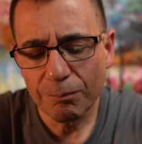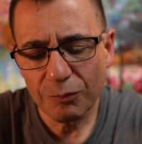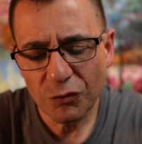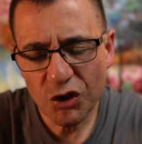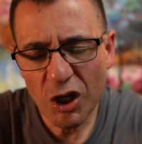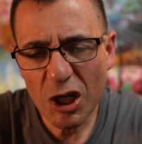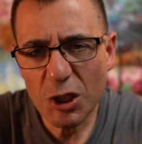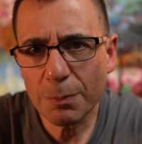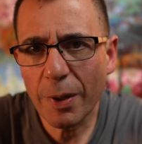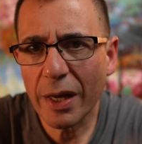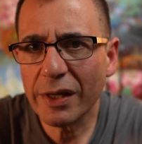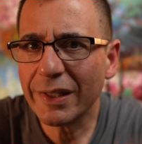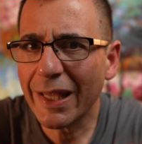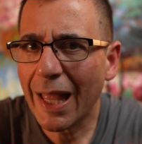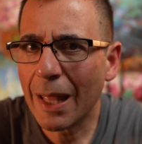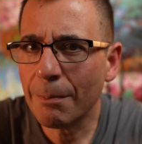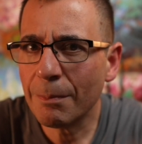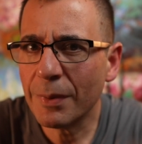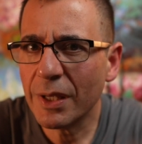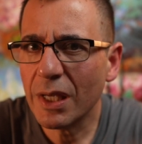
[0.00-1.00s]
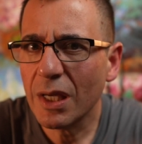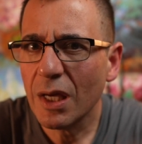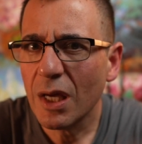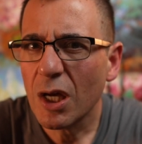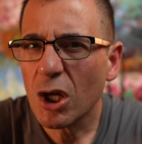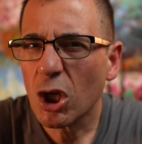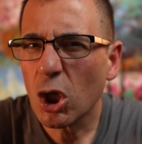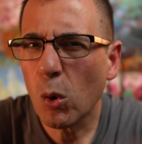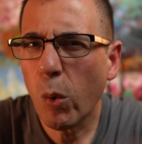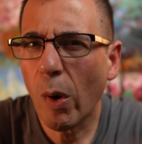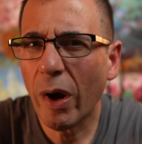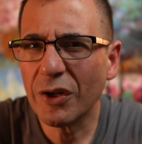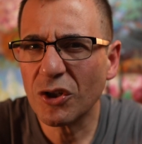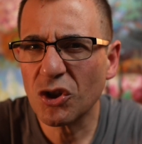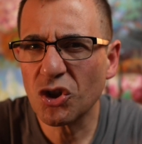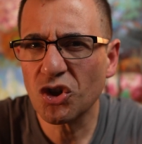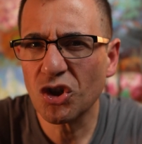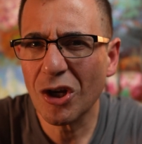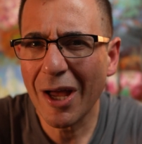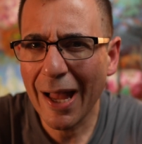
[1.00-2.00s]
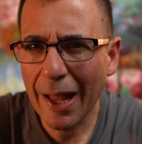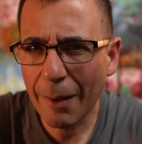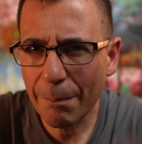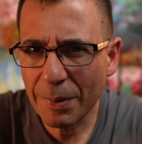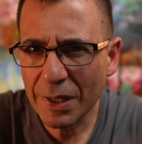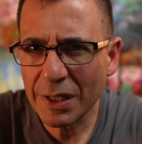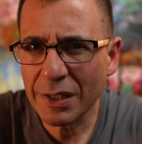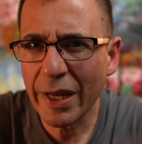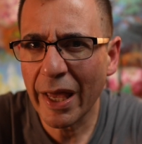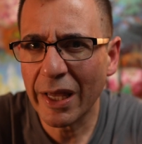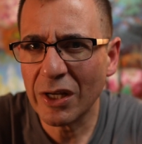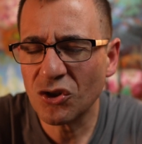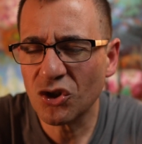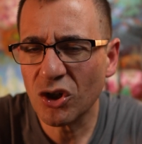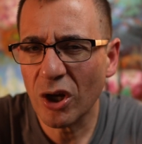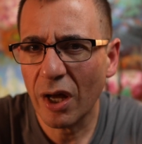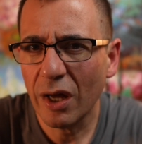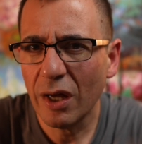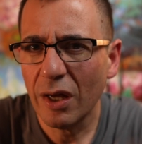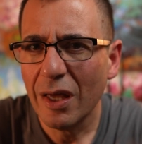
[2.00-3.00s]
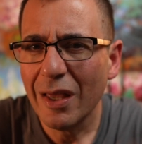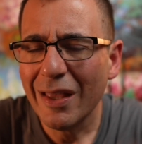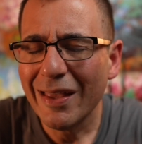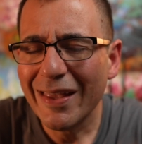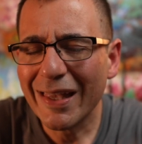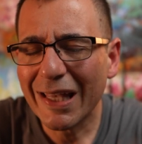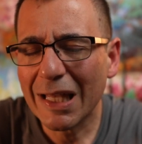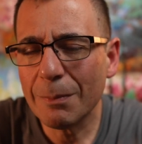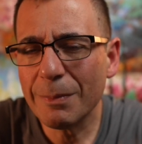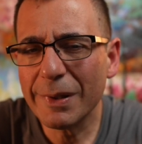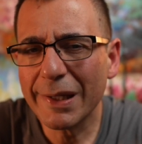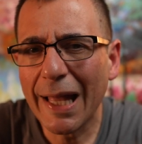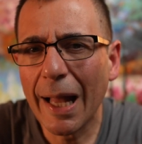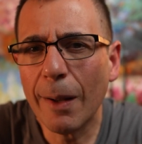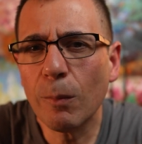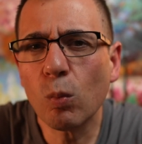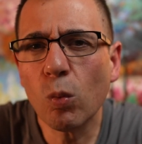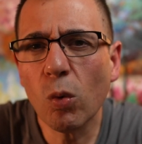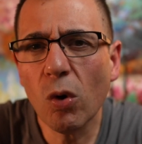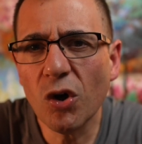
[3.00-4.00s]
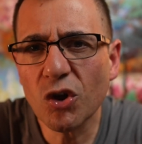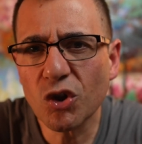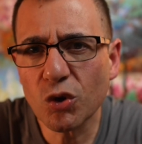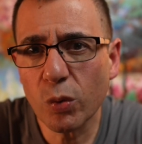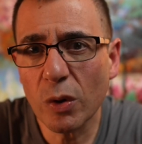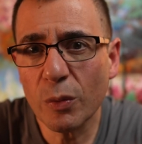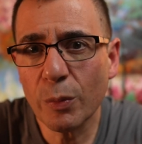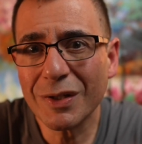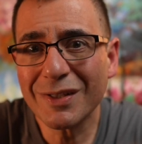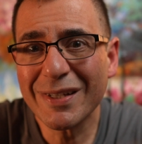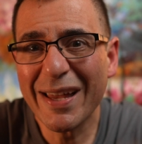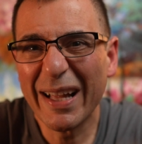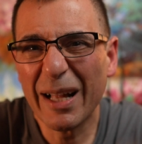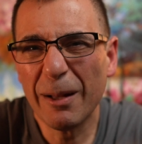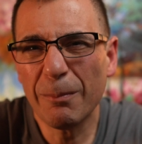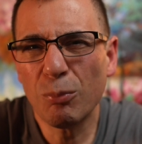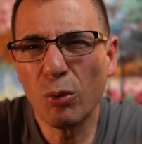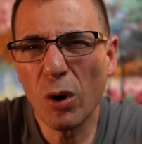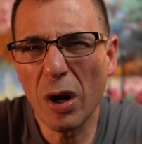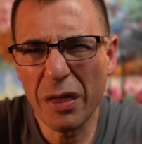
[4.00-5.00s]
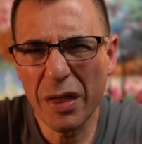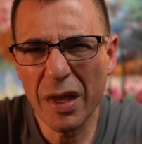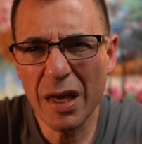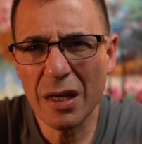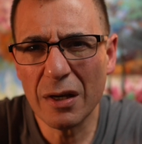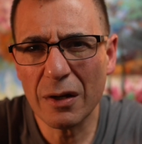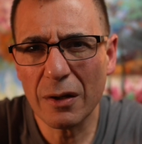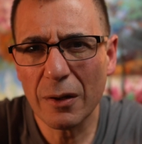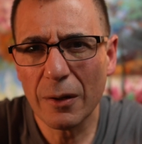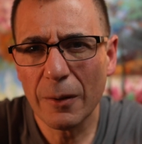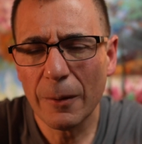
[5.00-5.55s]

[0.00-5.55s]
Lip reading: Chest pain can be quite sharp in nature. It can become worse when we take a breath in.